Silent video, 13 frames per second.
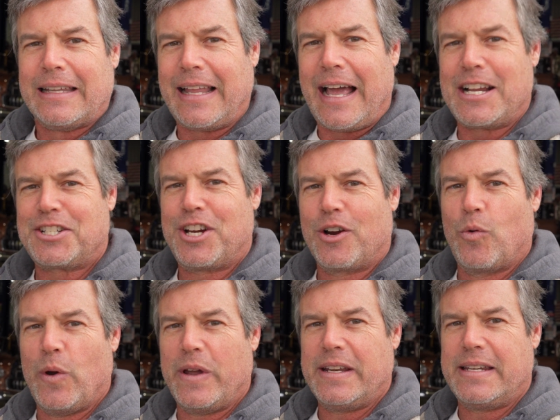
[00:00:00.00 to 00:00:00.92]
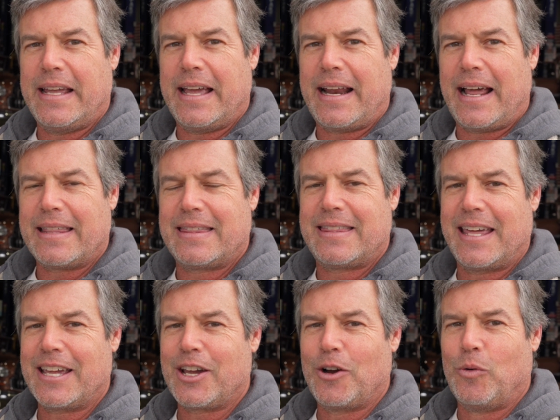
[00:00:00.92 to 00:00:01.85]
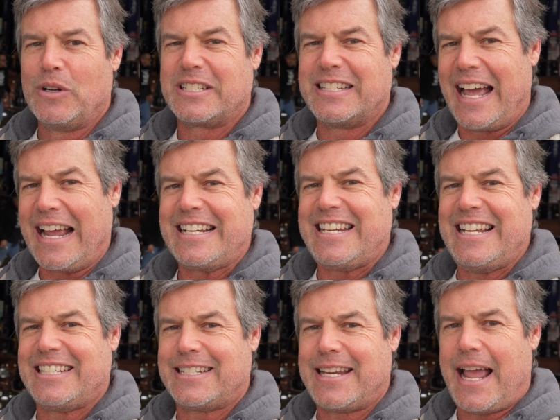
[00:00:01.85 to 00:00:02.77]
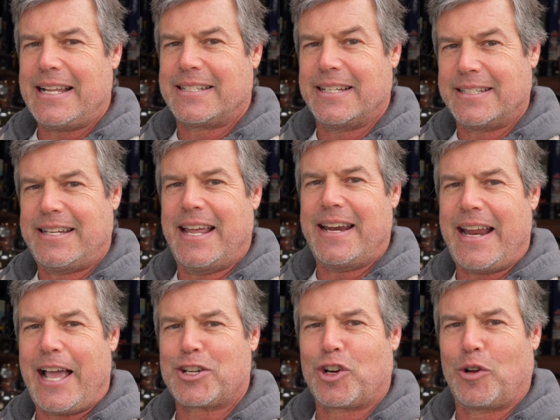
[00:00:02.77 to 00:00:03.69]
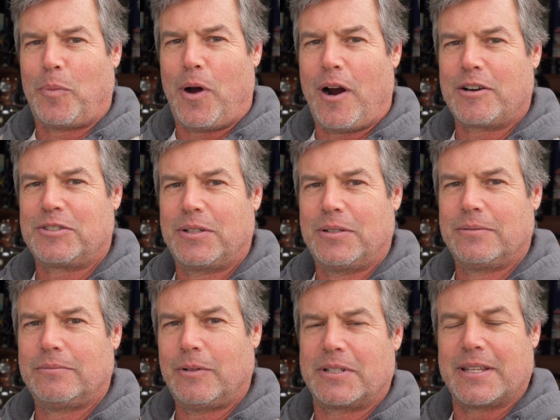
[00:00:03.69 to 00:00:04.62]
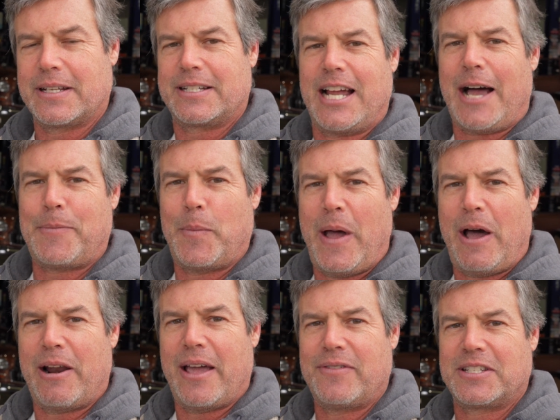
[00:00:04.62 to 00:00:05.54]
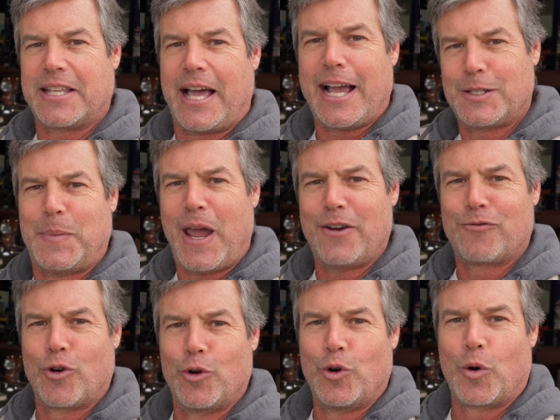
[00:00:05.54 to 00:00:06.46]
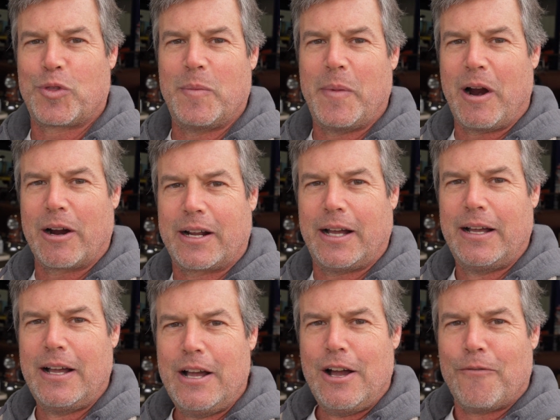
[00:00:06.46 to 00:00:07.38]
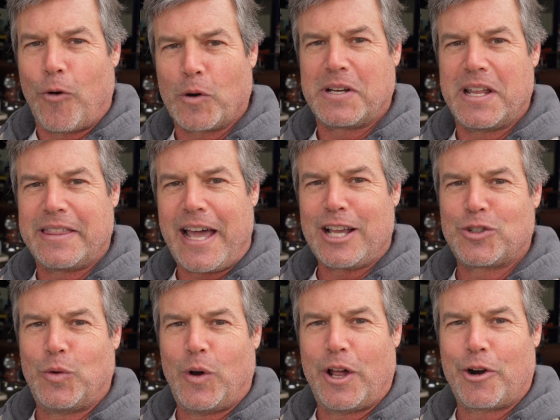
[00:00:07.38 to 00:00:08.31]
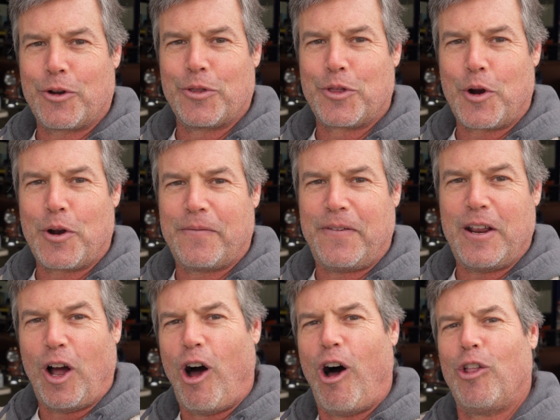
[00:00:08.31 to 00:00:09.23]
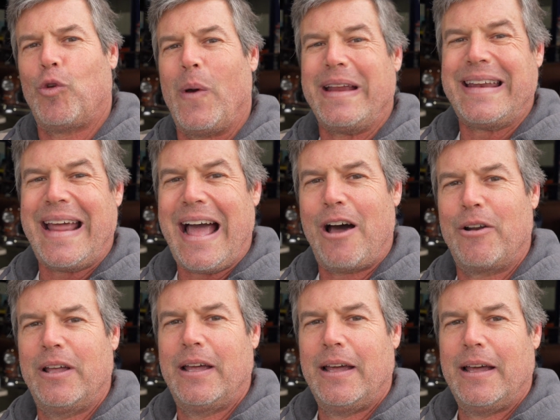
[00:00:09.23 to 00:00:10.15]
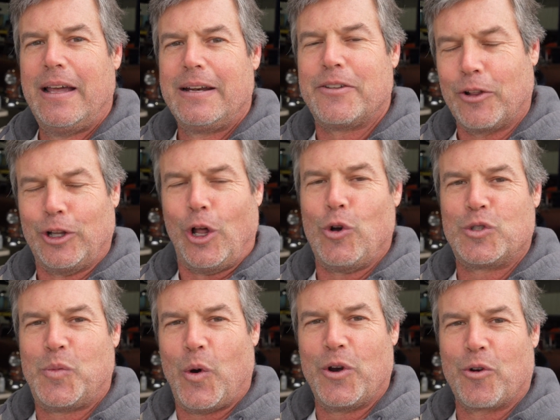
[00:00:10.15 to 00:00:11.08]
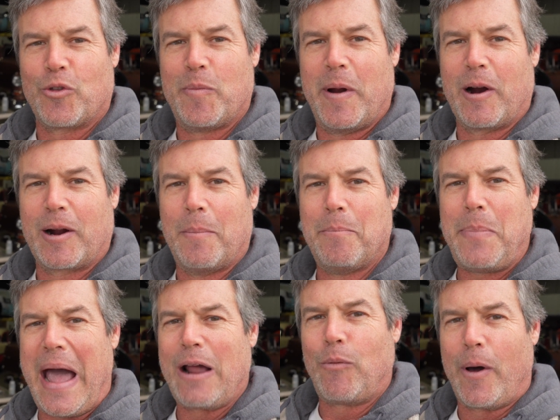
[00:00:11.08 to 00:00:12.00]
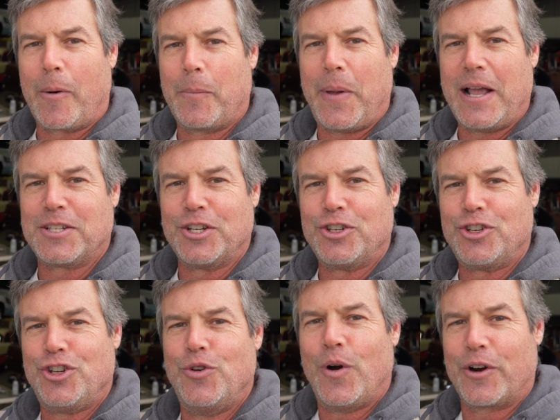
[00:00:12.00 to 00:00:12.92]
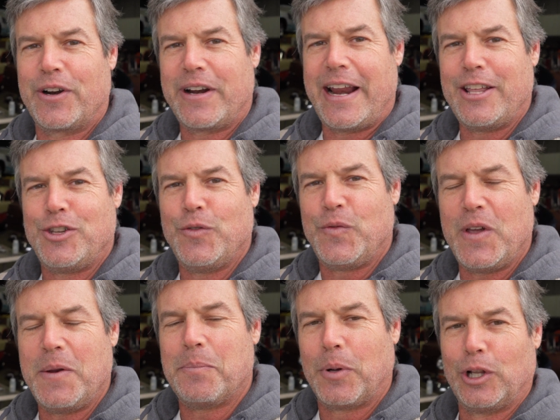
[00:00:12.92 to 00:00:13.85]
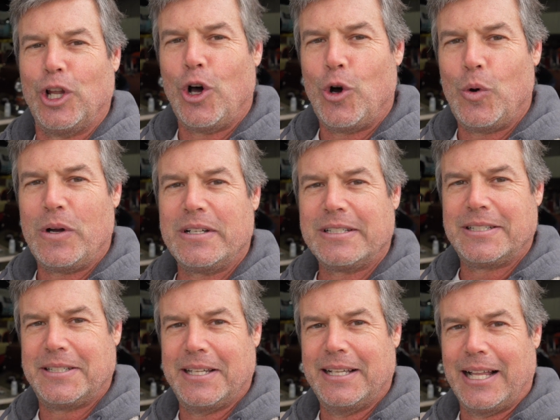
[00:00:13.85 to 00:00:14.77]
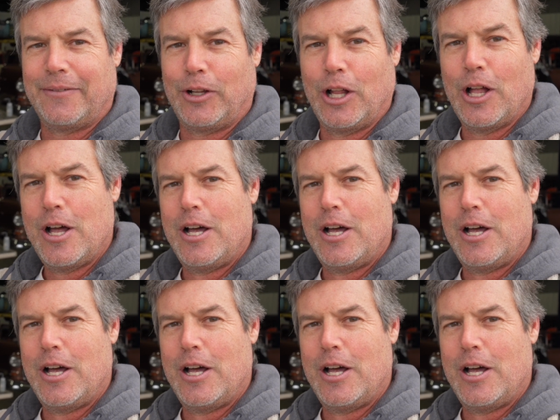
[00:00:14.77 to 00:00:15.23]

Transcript: Last year, we did, I think it was 19 states and 10 national parks. Went to the top of Mount Evans, the highest paved road in North America, 14,130 feet, all the way down to the lowest point in North America, Badwater Basin, 282 feet below sea level.